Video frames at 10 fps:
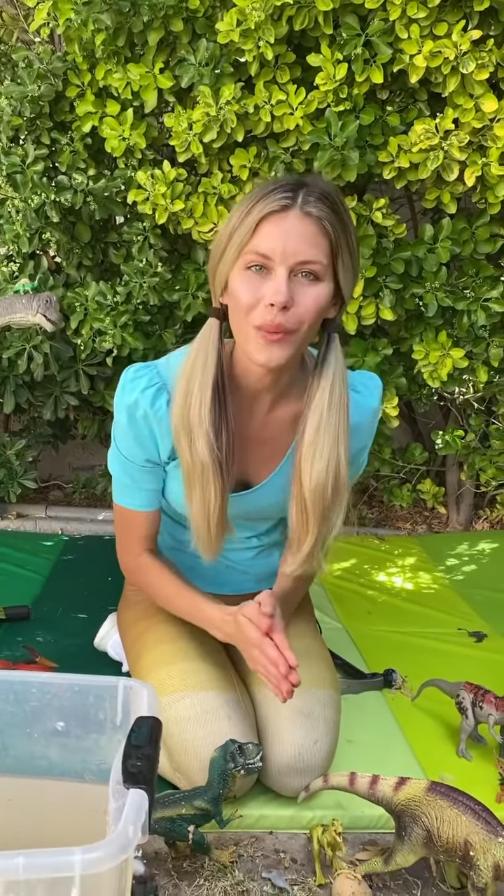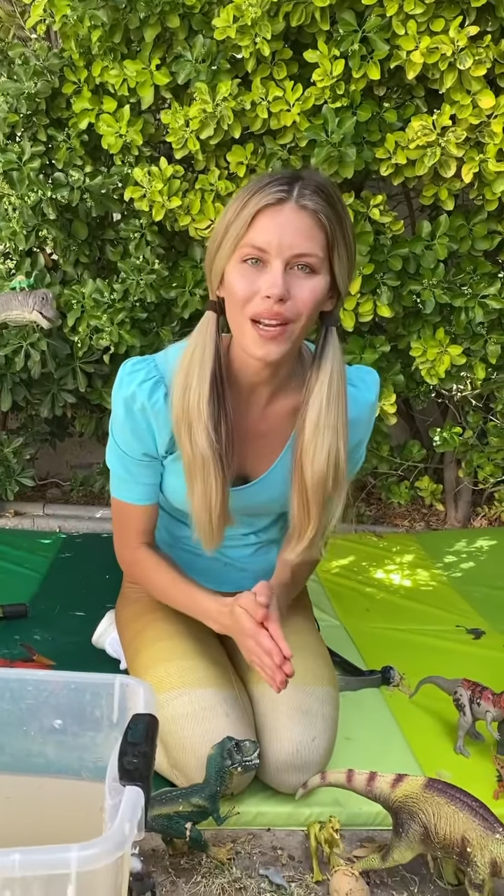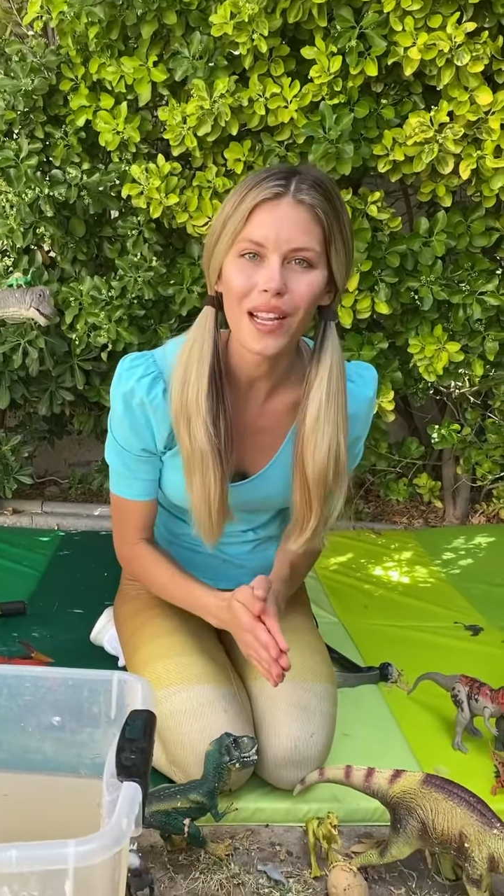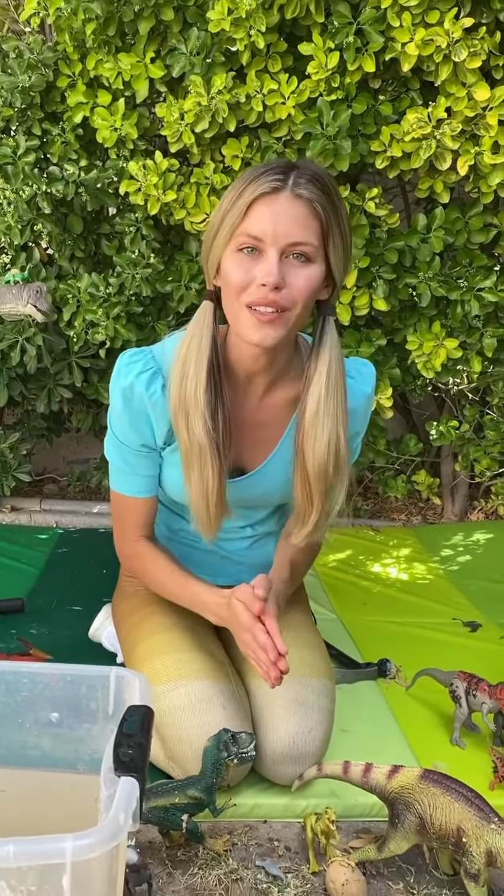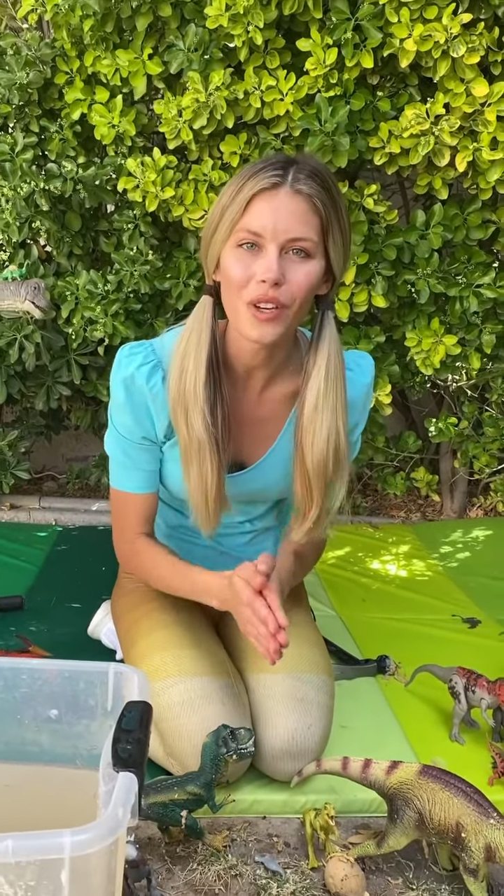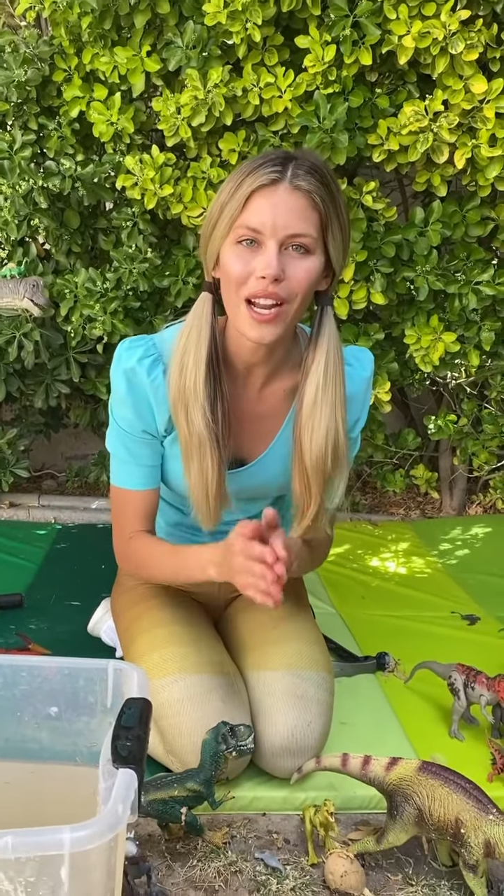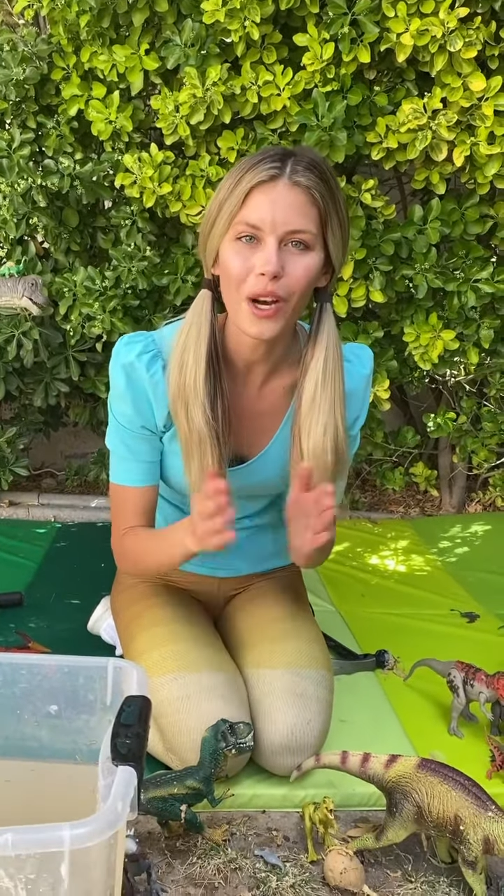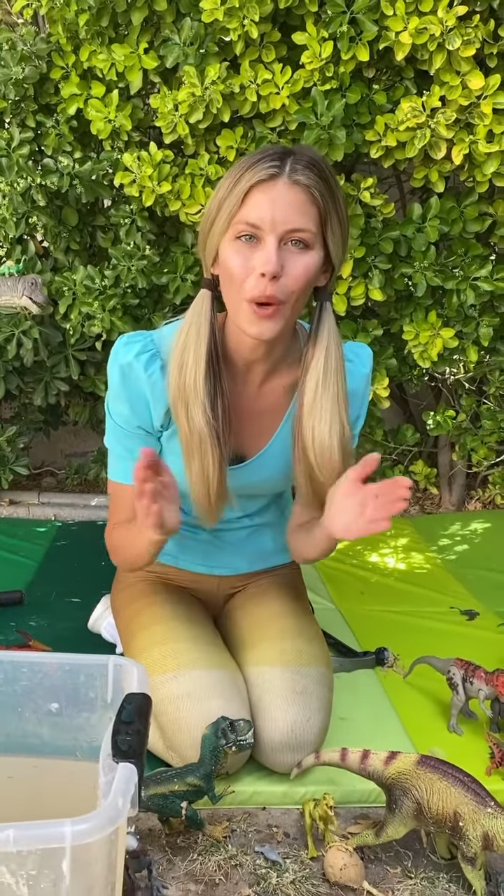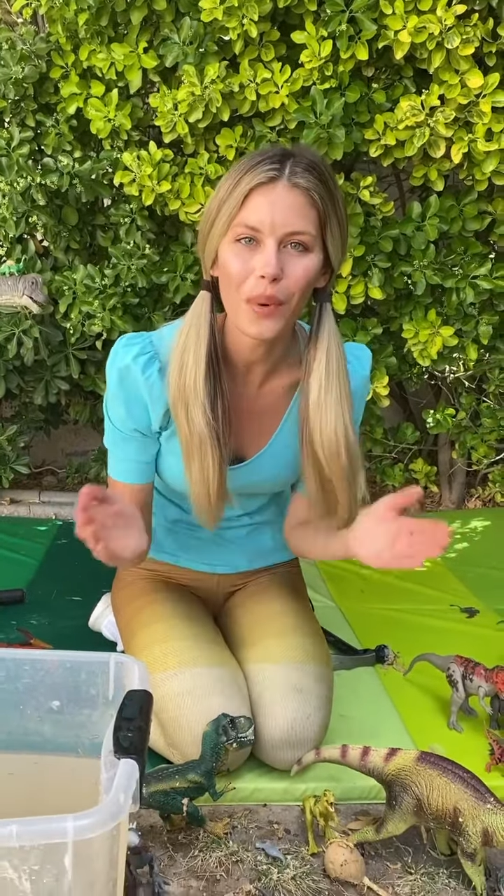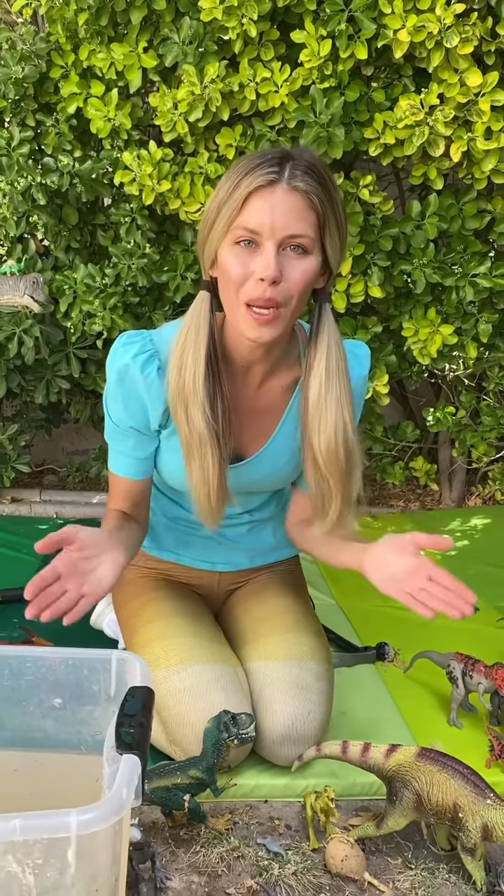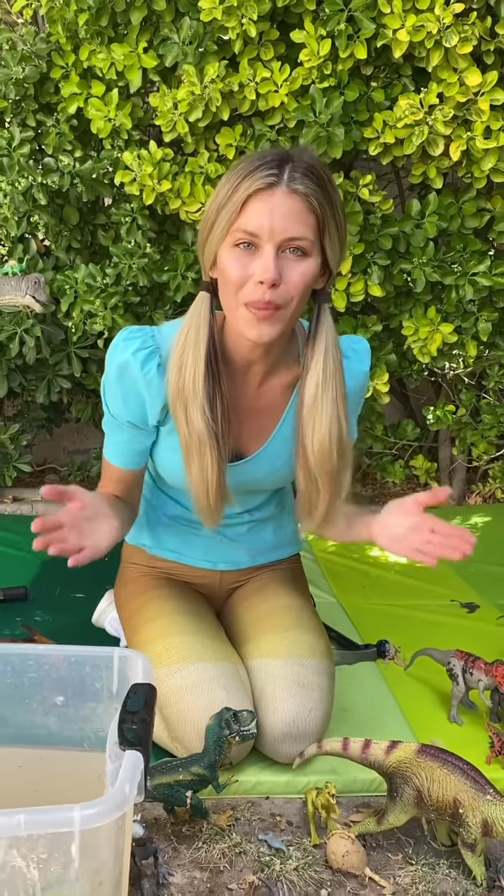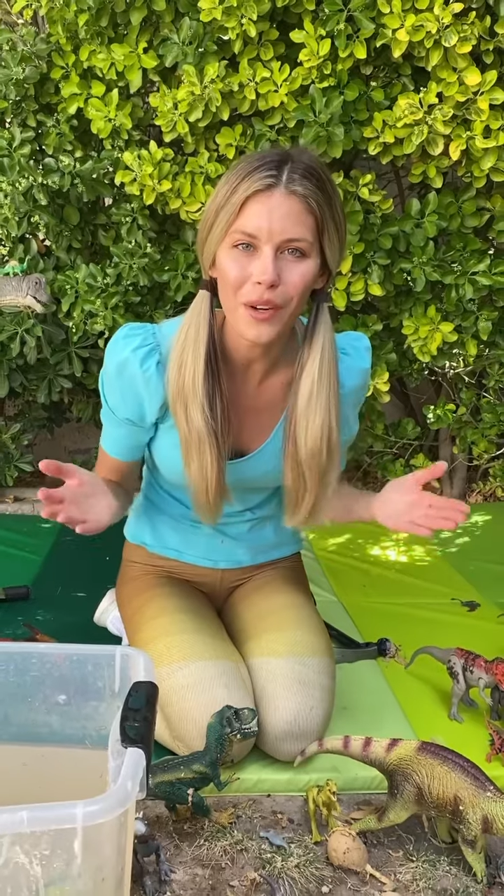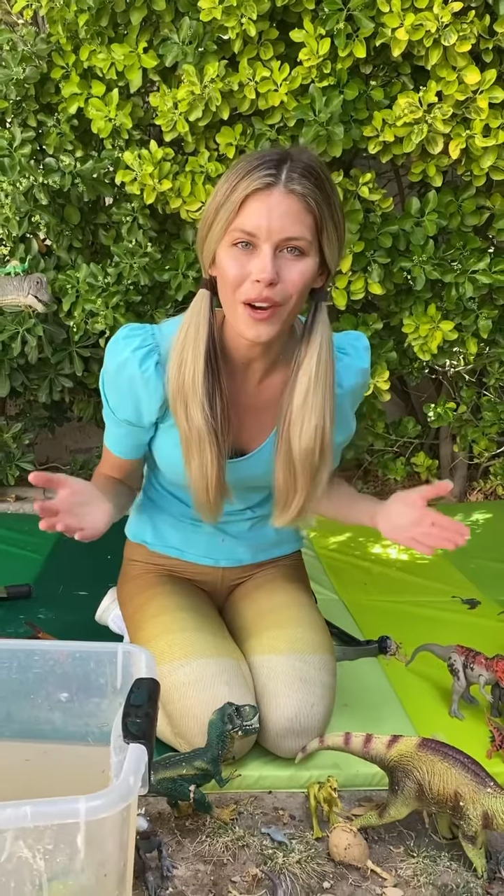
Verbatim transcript: to try to open up your